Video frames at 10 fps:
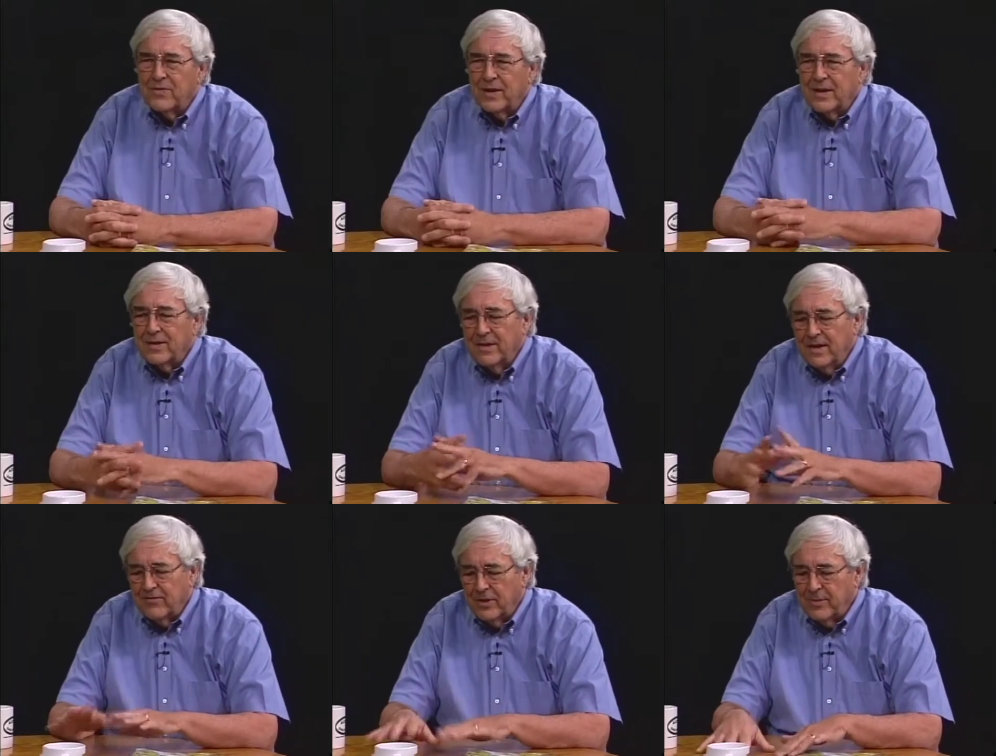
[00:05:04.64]
uh,
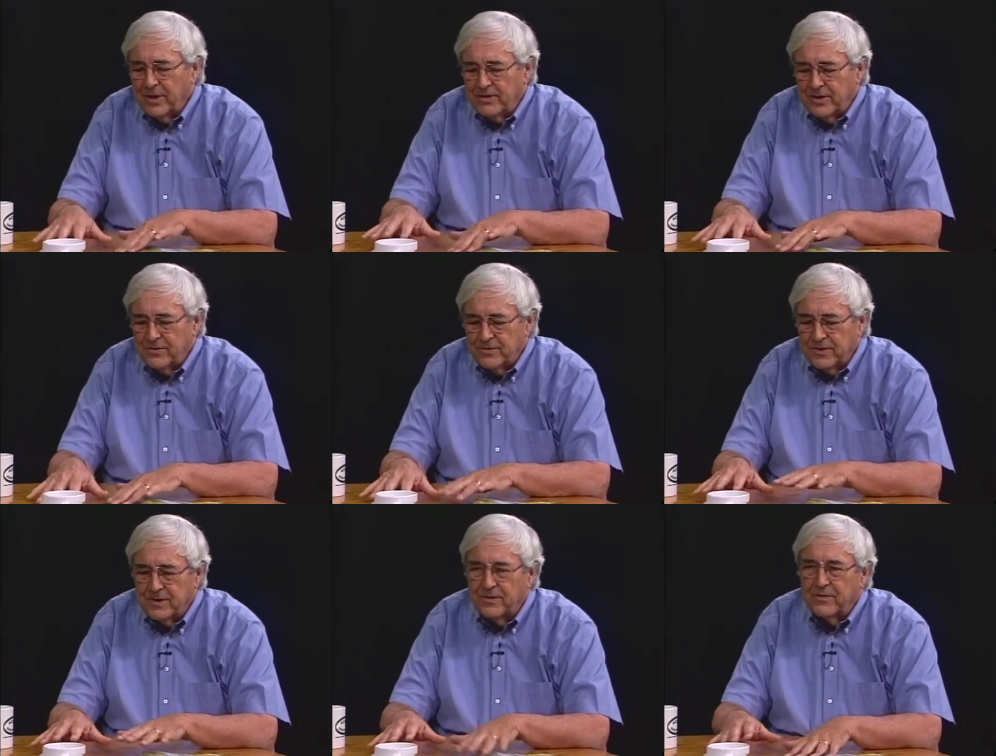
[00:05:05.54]
very much interested
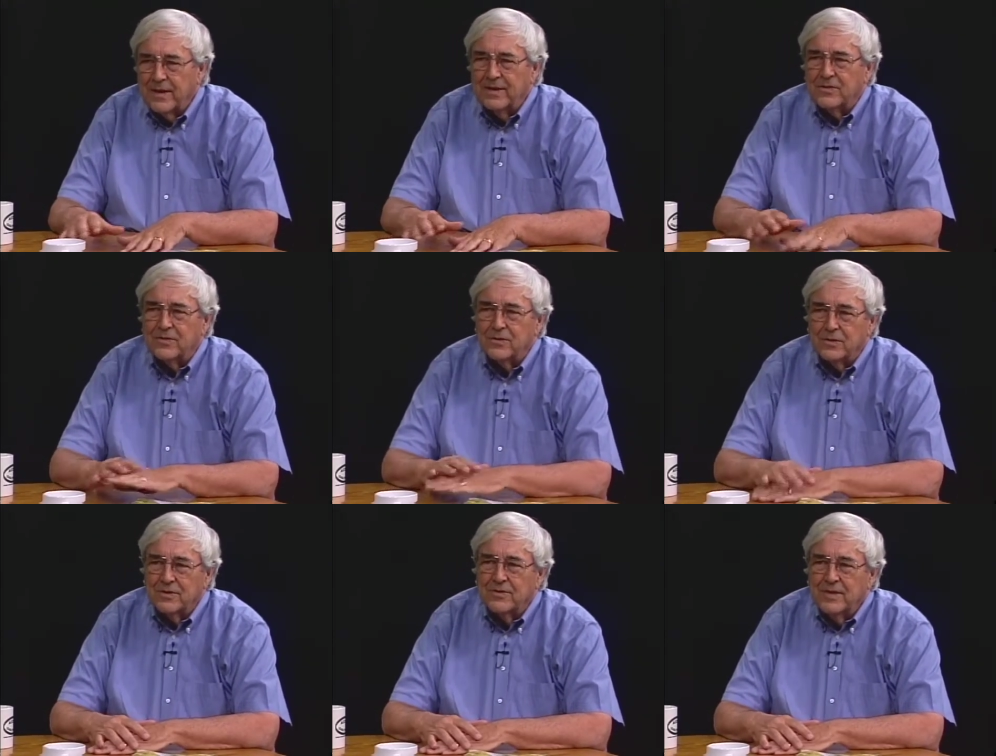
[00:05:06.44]
in Sunday
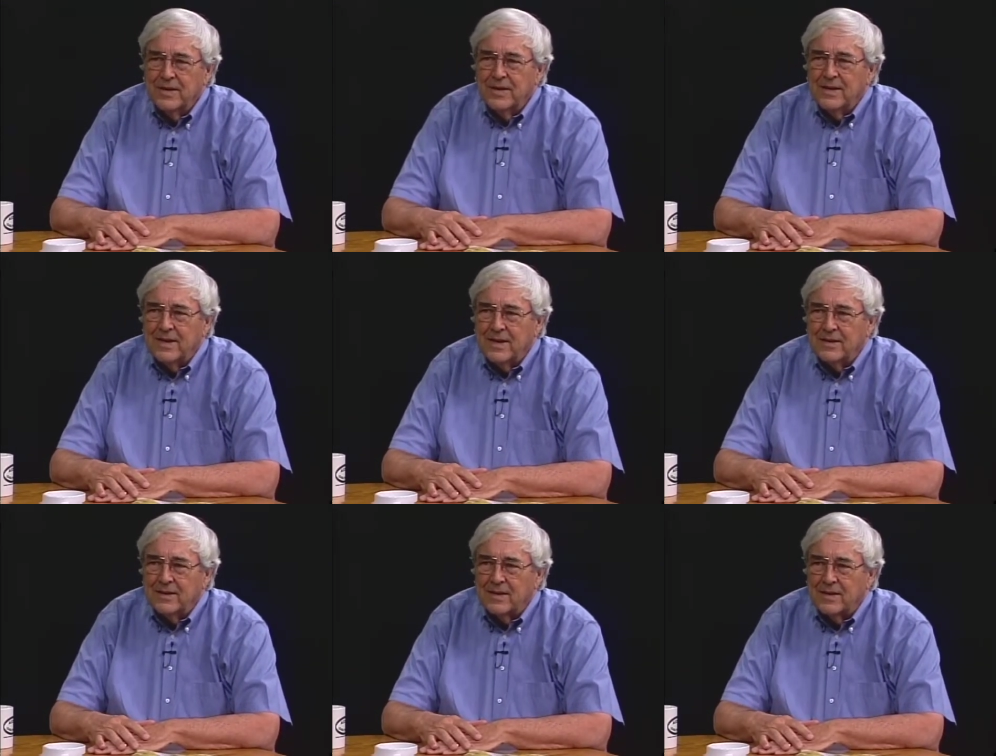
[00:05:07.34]
schools,
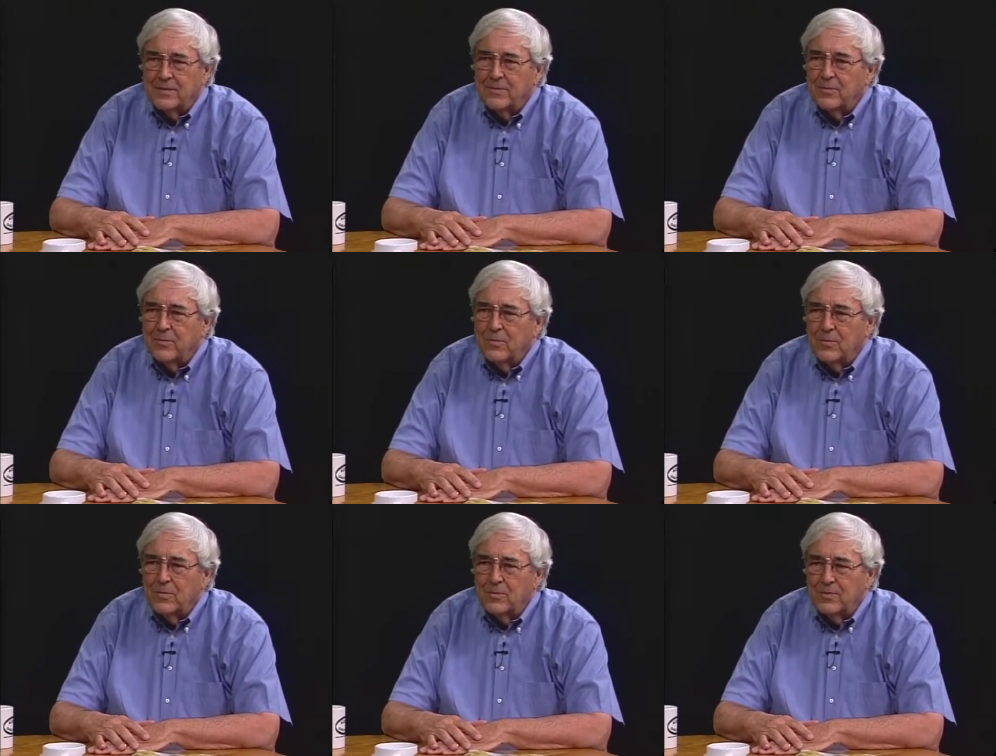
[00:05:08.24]
and uh,
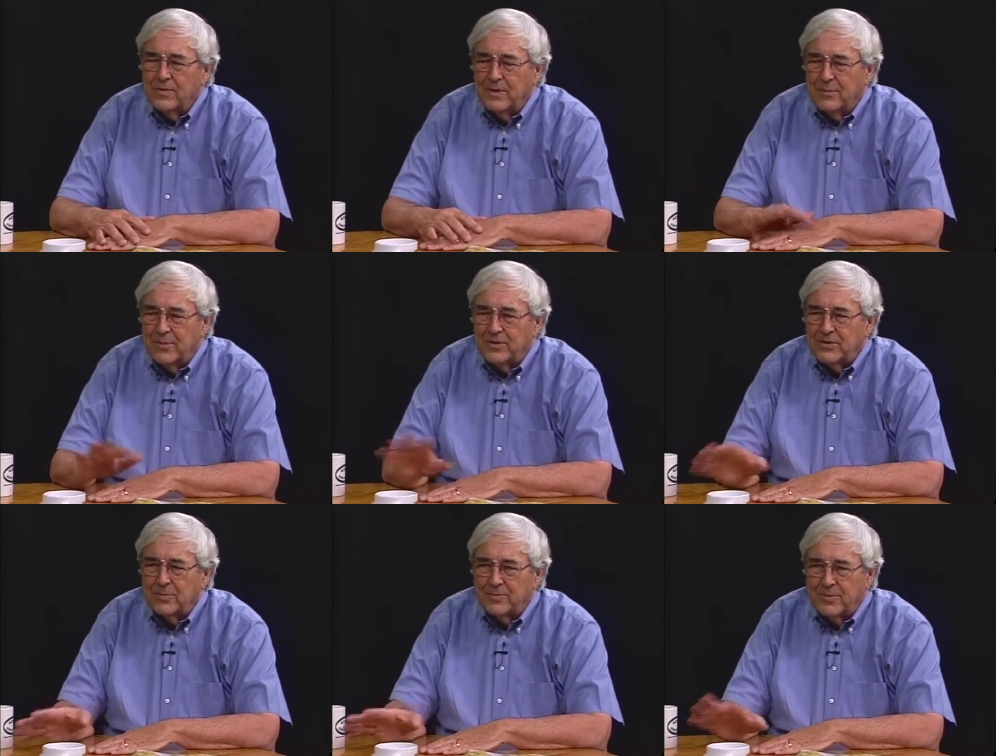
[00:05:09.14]
the
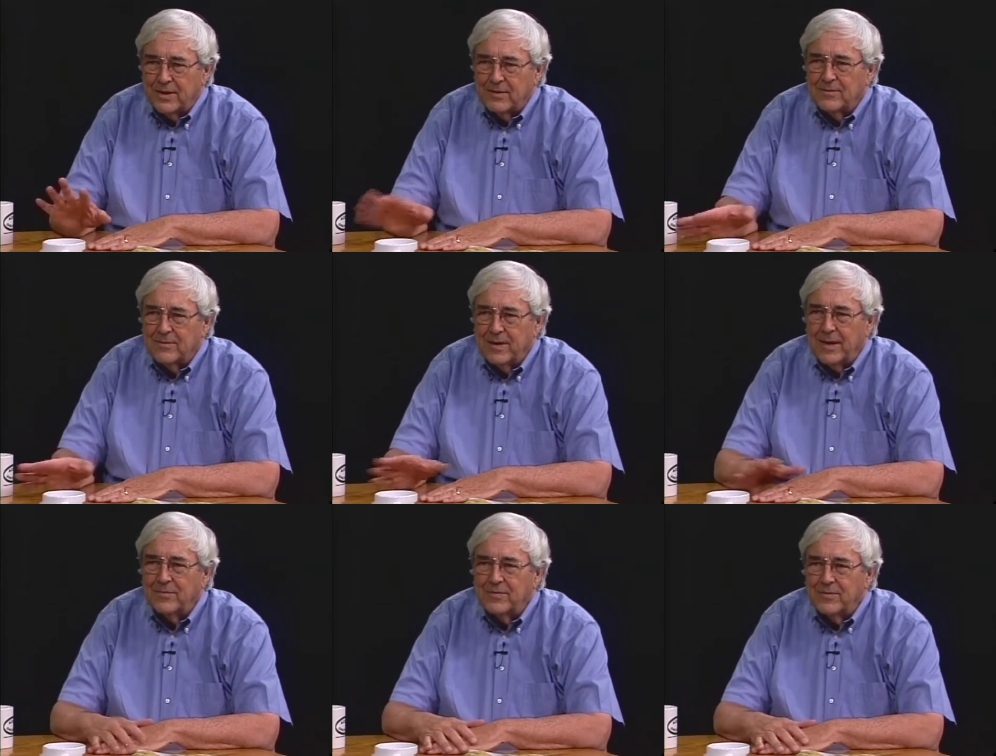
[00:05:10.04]
bishop
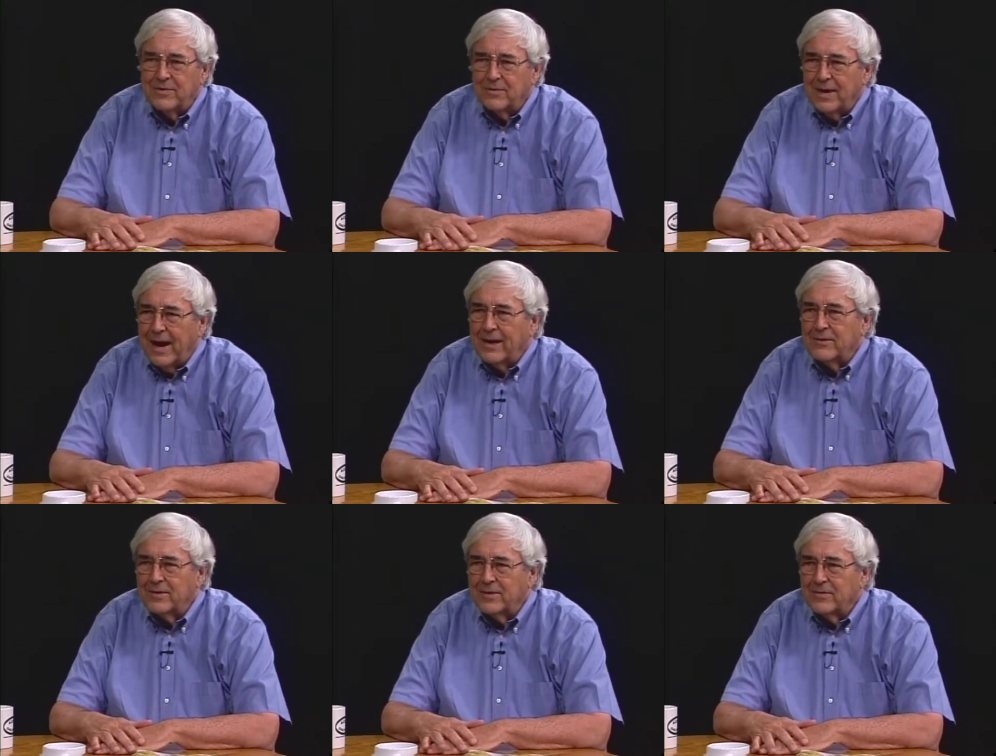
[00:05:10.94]
came to
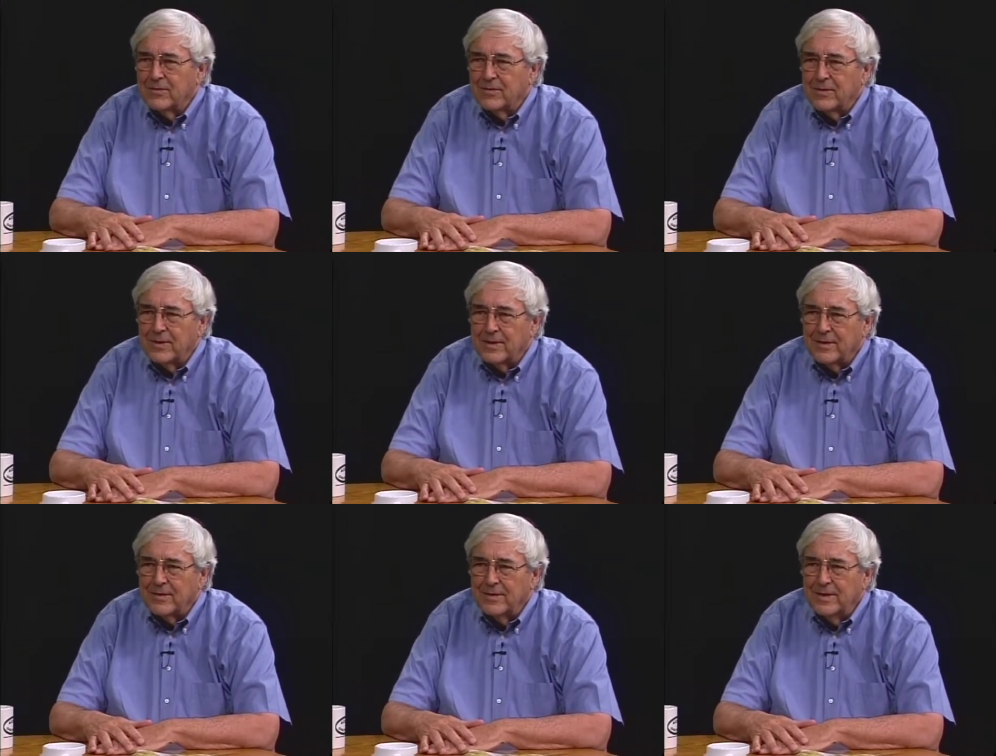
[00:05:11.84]
Akron. It was
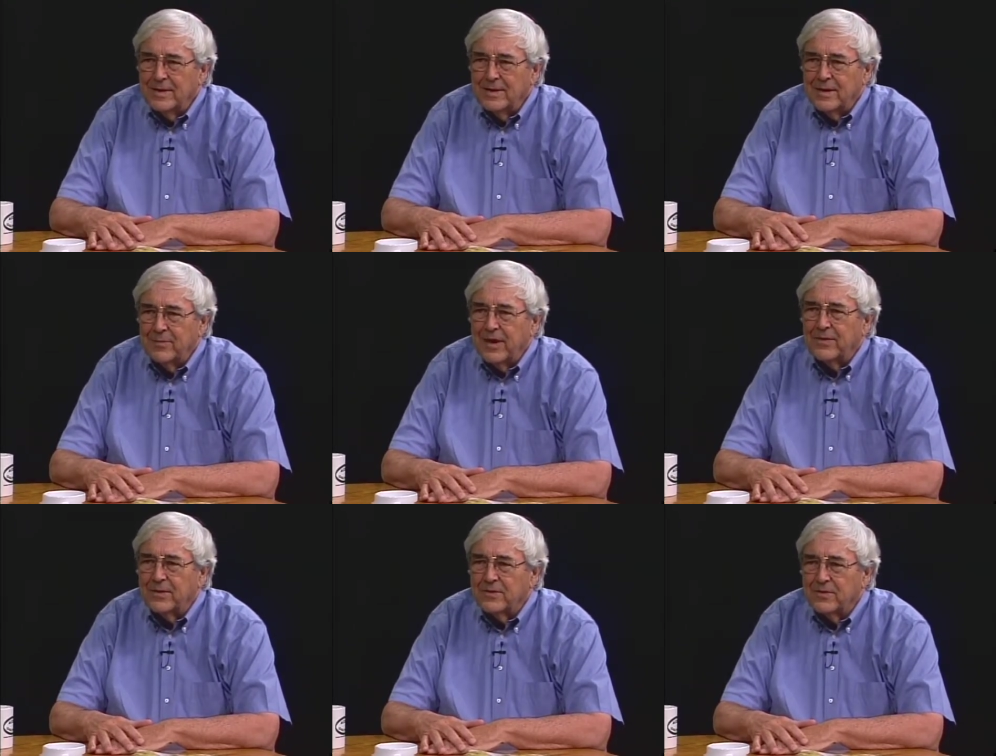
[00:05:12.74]
the
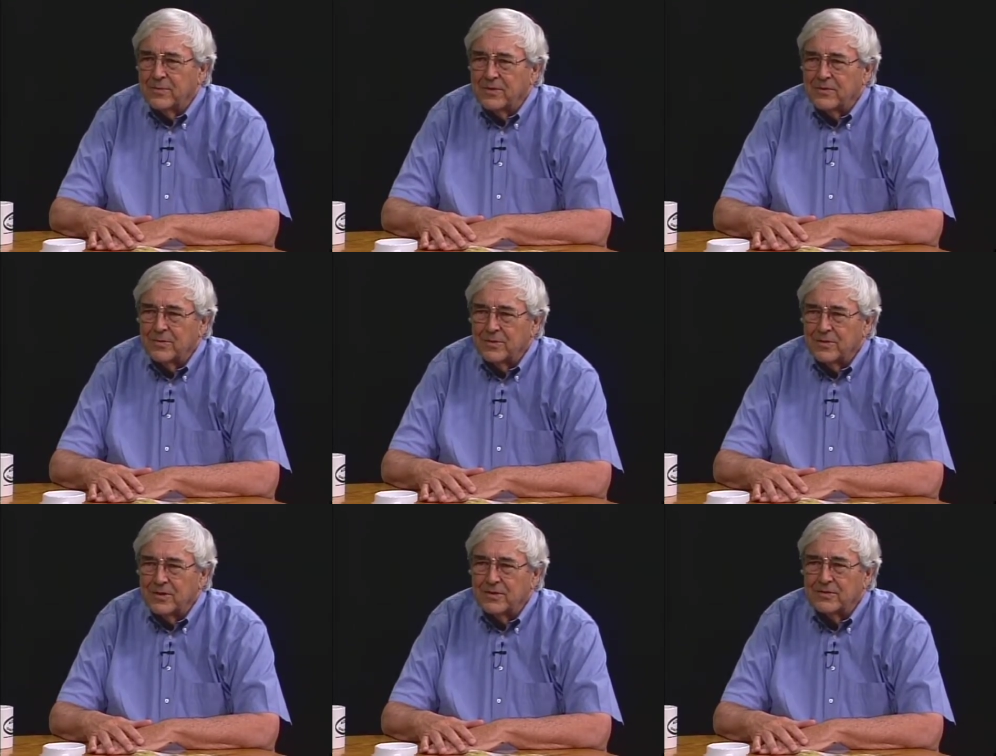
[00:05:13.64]
Methodist Episcopal
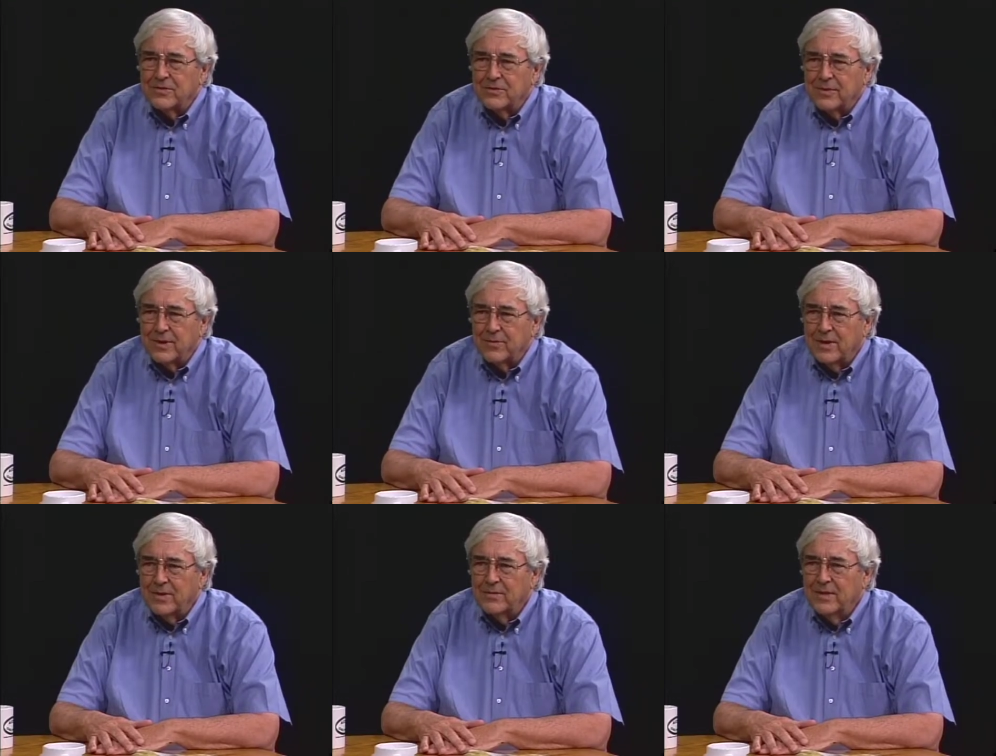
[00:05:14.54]
Church, was what it
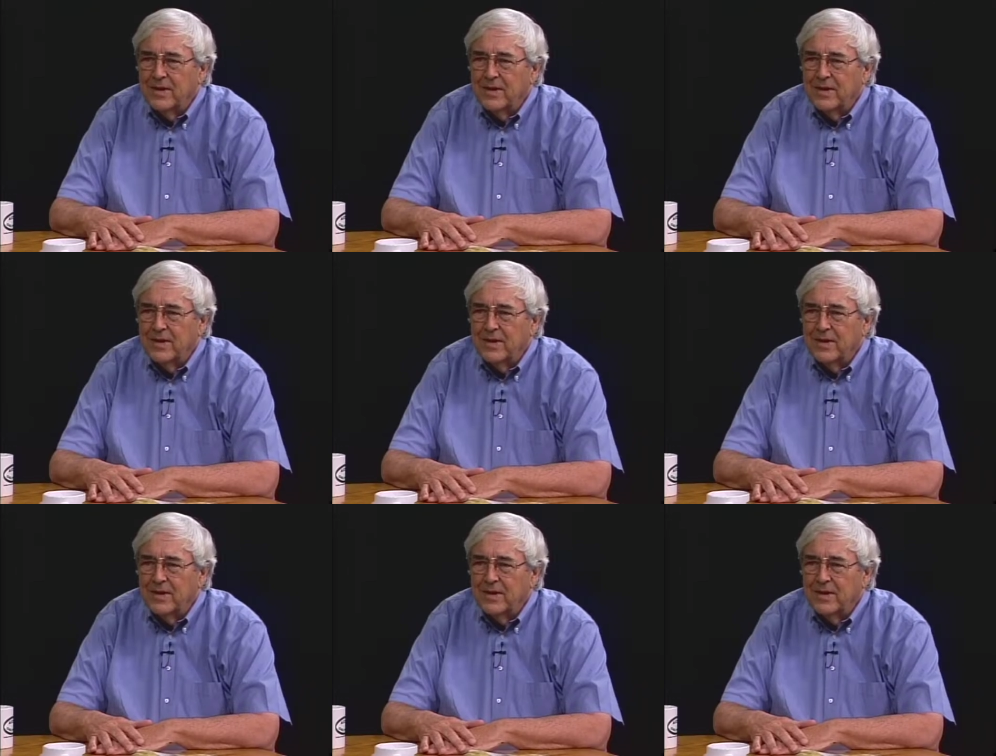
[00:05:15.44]
was,